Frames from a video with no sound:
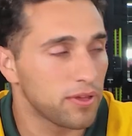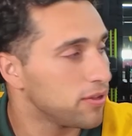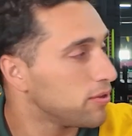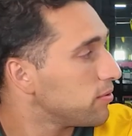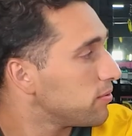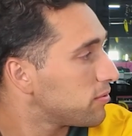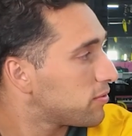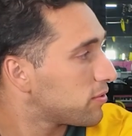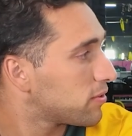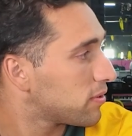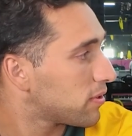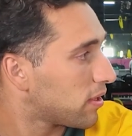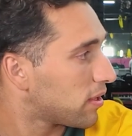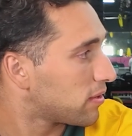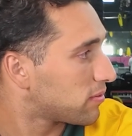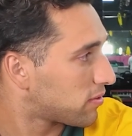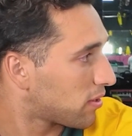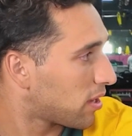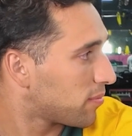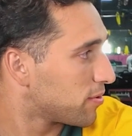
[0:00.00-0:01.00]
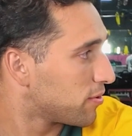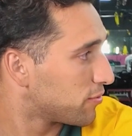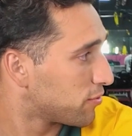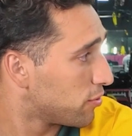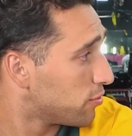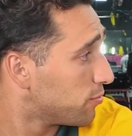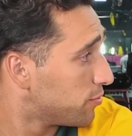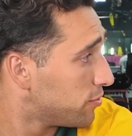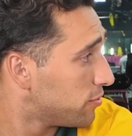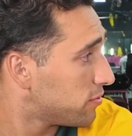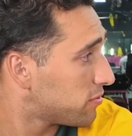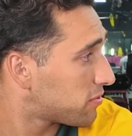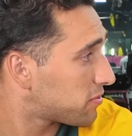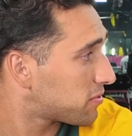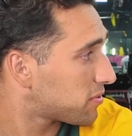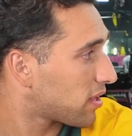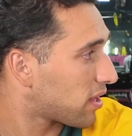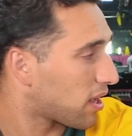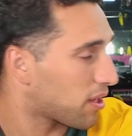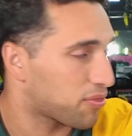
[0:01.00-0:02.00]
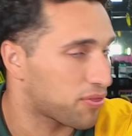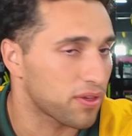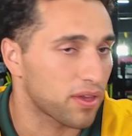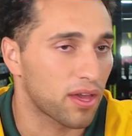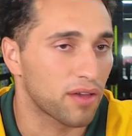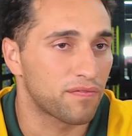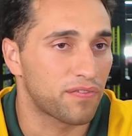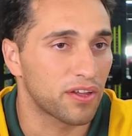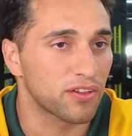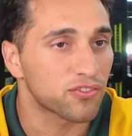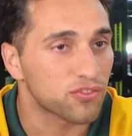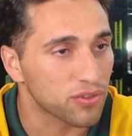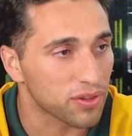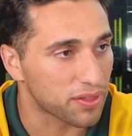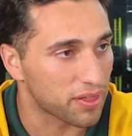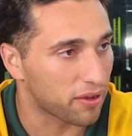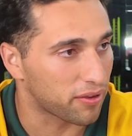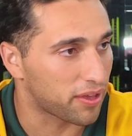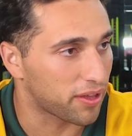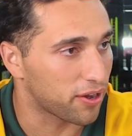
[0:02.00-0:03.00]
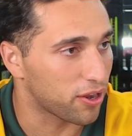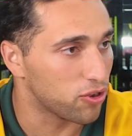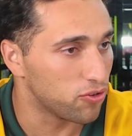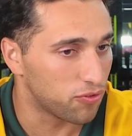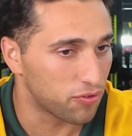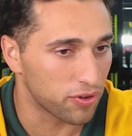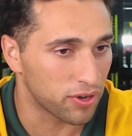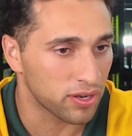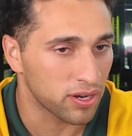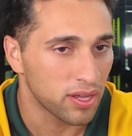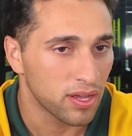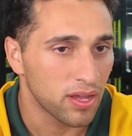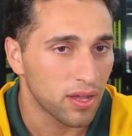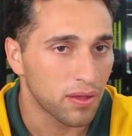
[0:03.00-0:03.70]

heals all wounds, and I think eventually they'll get over it.